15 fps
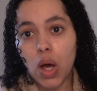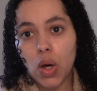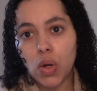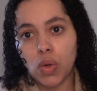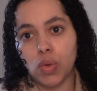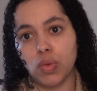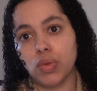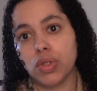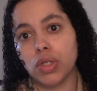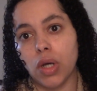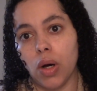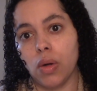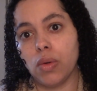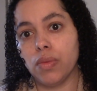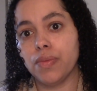Hello,
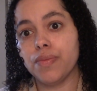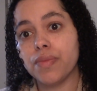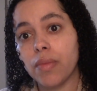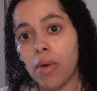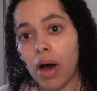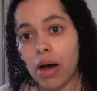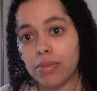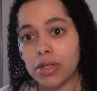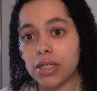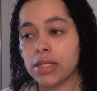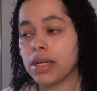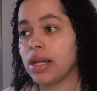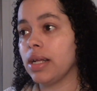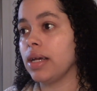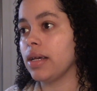so I'm just
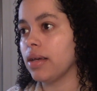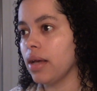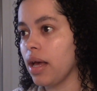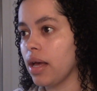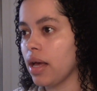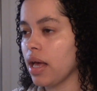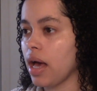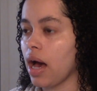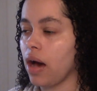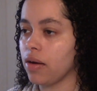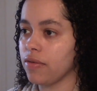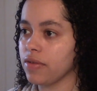getting out of the